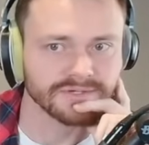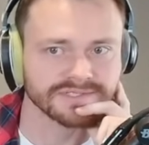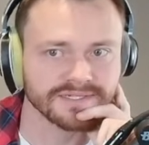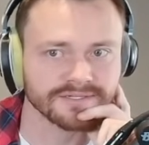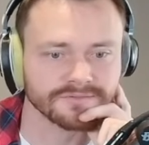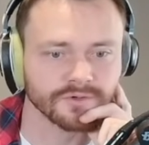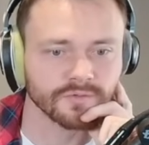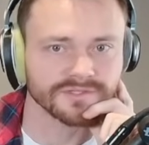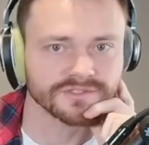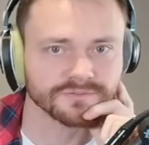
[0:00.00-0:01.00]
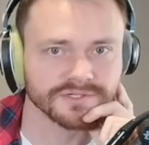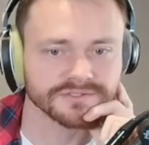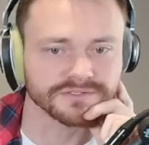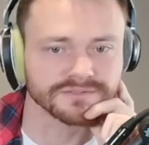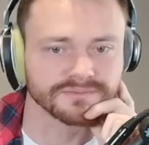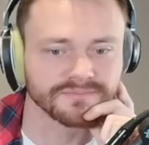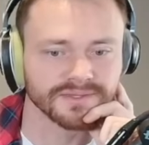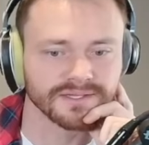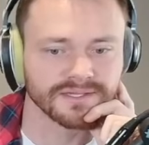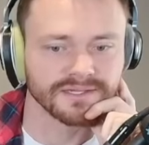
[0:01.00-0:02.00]
It would take off a whole bunch of pressure.
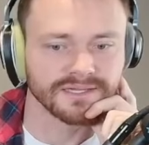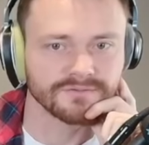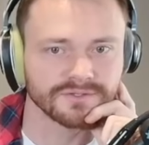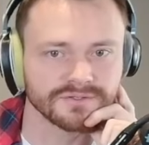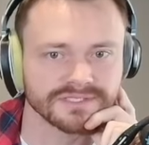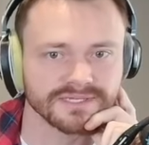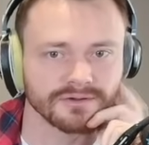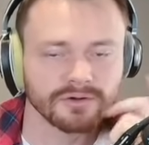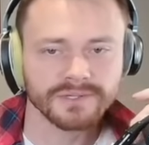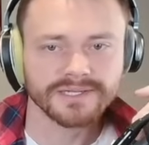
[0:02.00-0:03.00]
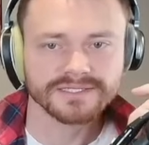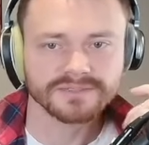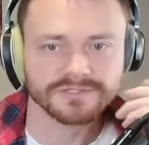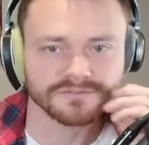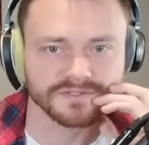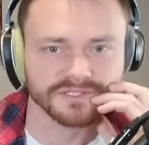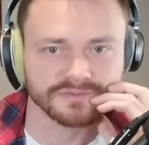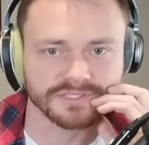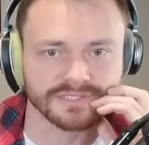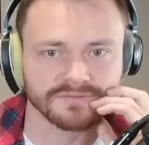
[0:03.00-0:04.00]
If we do this now, all we're getting is a bunch of
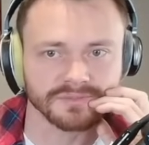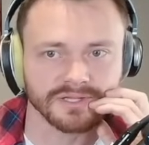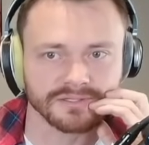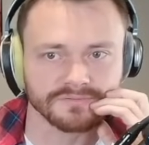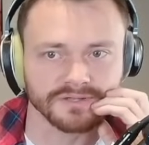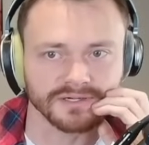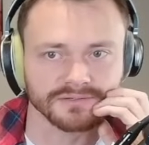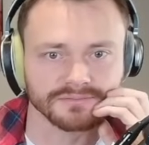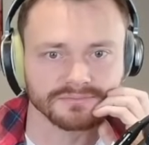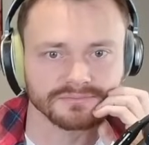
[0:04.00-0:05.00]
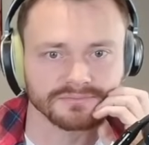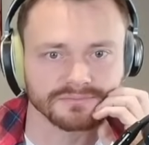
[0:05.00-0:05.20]
fish, which doesn't even block the flyer.